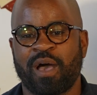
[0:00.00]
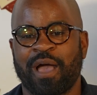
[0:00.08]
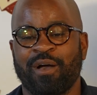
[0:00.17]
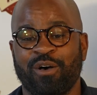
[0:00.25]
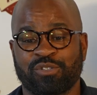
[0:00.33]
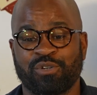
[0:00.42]

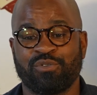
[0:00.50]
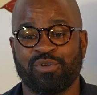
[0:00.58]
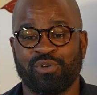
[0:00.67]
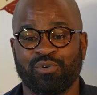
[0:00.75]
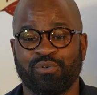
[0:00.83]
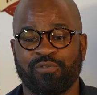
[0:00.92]
I also
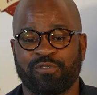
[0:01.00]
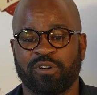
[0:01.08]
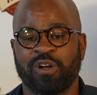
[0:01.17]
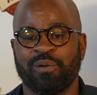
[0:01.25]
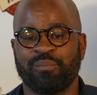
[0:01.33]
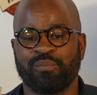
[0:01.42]
knew
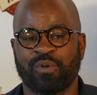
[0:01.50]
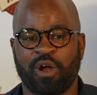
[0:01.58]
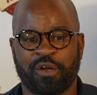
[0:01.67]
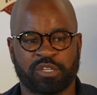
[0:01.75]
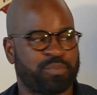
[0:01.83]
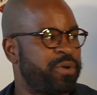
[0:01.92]
from
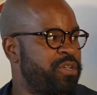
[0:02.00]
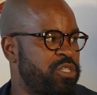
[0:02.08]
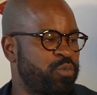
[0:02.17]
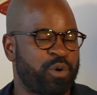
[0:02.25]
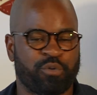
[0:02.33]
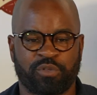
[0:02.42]
our
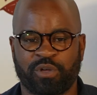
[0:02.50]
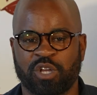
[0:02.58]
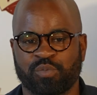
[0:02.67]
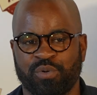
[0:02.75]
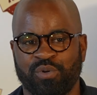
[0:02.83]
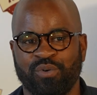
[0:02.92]
experience working with
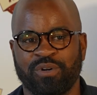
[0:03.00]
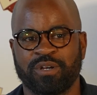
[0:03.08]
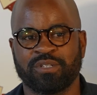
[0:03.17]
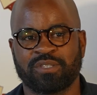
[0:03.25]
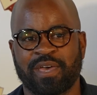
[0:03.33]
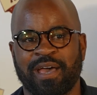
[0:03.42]
entrepreneurs